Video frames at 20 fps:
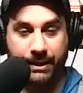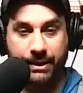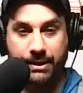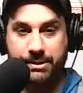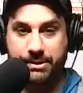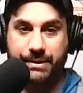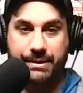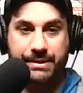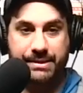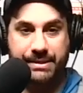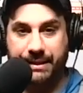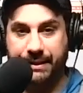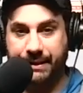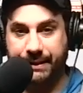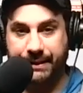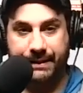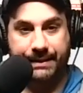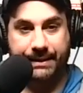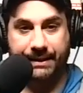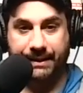So he's going to
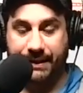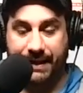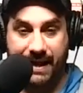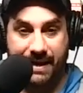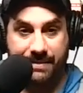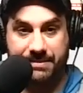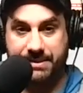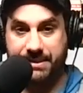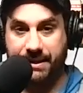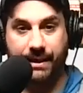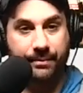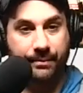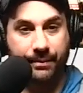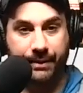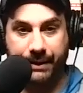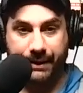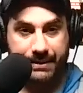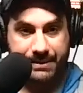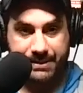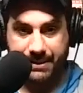get collapsed on when
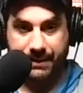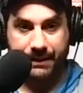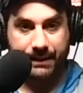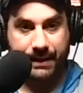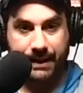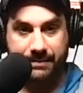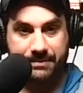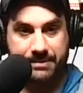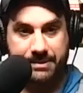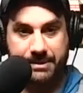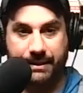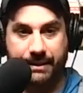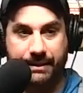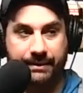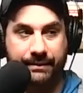he gets collapsed